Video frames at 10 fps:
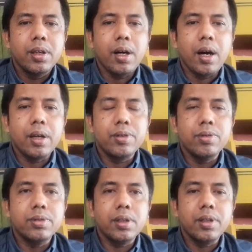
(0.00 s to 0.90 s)
are
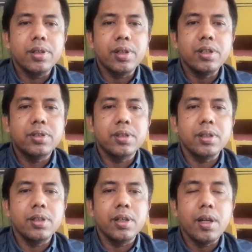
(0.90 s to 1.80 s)
usually rich
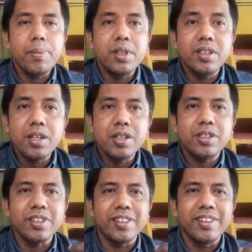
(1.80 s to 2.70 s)
in
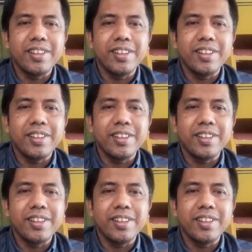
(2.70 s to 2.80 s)
imagination,